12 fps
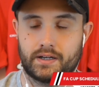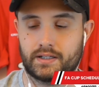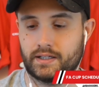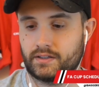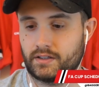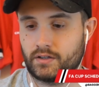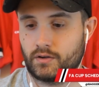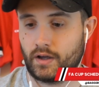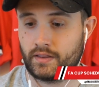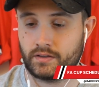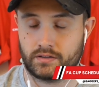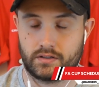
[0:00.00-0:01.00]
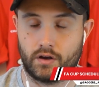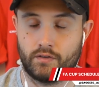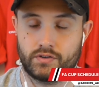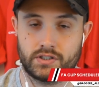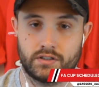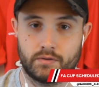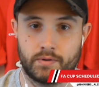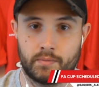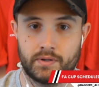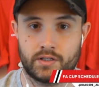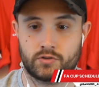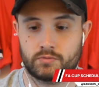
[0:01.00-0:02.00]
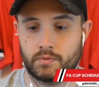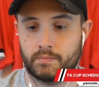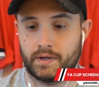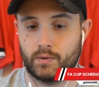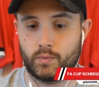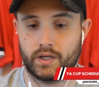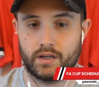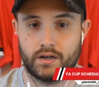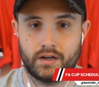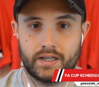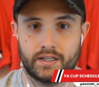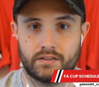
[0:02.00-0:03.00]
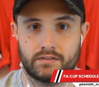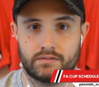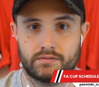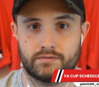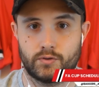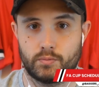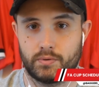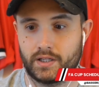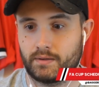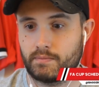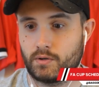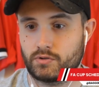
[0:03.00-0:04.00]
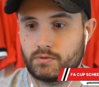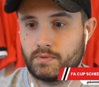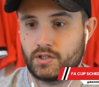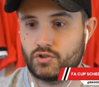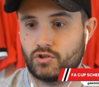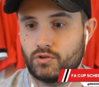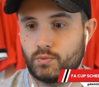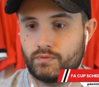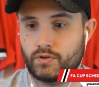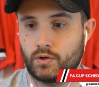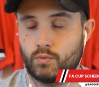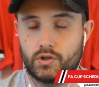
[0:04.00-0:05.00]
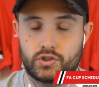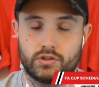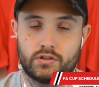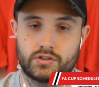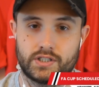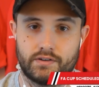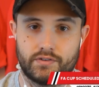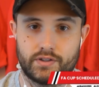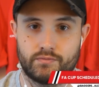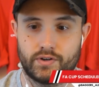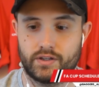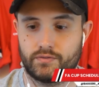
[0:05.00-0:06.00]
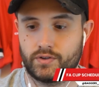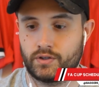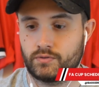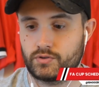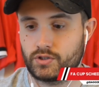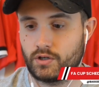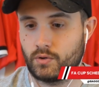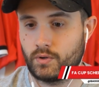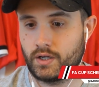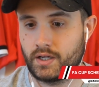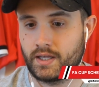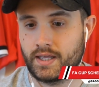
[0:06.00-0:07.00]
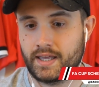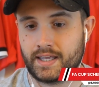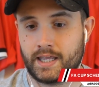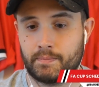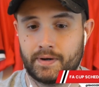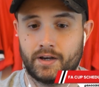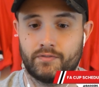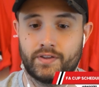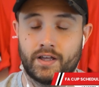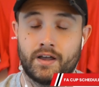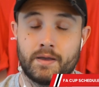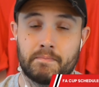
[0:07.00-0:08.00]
Glad that and obviously the Premier League coming back. We are in full planning mode to make sure we've got watch alongs and everything ready for you. So uh, keep an eye out for that.